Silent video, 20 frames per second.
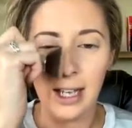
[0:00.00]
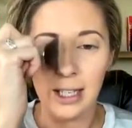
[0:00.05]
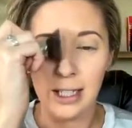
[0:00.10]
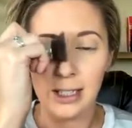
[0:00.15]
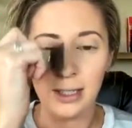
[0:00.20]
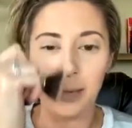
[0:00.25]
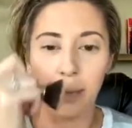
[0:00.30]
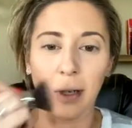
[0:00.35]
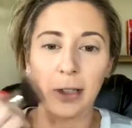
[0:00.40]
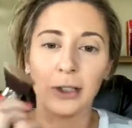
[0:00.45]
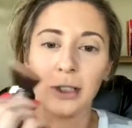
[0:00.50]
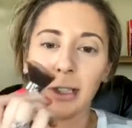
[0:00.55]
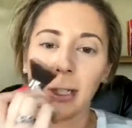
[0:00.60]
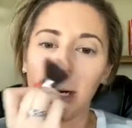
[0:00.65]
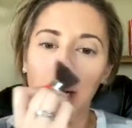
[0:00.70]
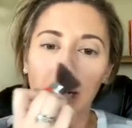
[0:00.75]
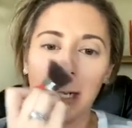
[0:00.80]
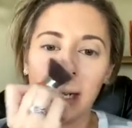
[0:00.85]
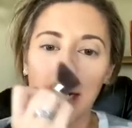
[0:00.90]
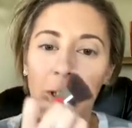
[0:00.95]
especially
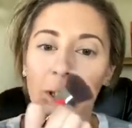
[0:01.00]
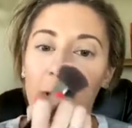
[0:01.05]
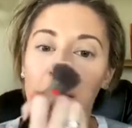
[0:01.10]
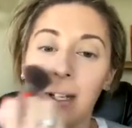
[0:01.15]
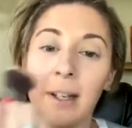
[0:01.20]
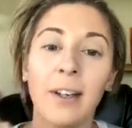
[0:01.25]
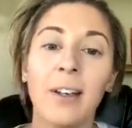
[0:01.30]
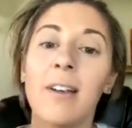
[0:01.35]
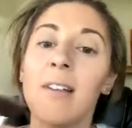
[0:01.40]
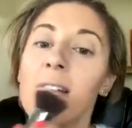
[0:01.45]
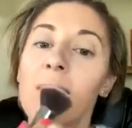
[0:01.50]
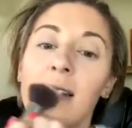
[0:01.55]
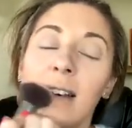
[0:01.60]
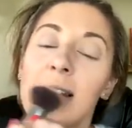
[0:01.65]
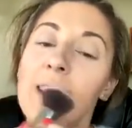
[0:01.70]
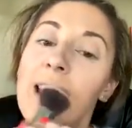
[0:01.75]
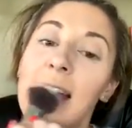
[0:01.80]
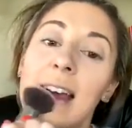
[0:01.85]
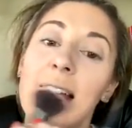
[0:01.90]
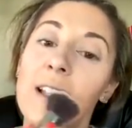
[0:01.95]
on
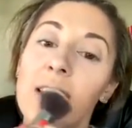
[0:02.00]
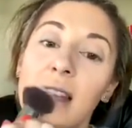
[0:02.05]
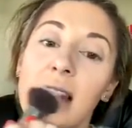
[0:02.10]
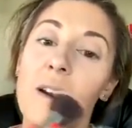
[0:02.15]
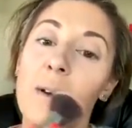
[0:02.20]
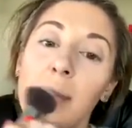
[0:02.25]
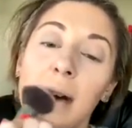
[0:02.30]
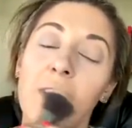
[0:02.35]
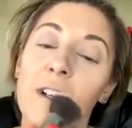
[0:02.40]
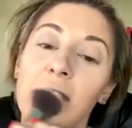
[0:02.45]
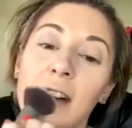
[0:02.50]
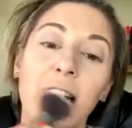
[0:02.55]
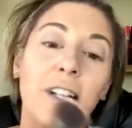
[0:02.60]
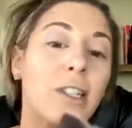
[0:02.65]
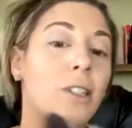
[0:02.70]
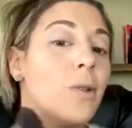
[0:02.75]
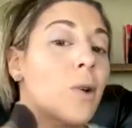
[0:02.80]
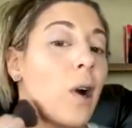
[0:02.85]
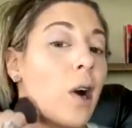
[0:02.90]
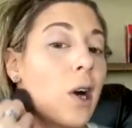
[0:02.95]
days that I'm not trying
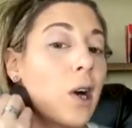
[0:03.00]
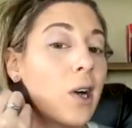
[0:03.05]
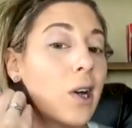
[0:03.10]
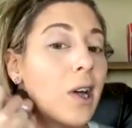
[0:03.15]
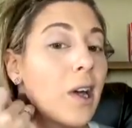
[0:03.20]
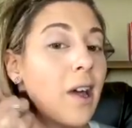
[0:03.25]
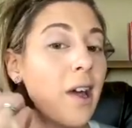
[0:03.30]
too hard.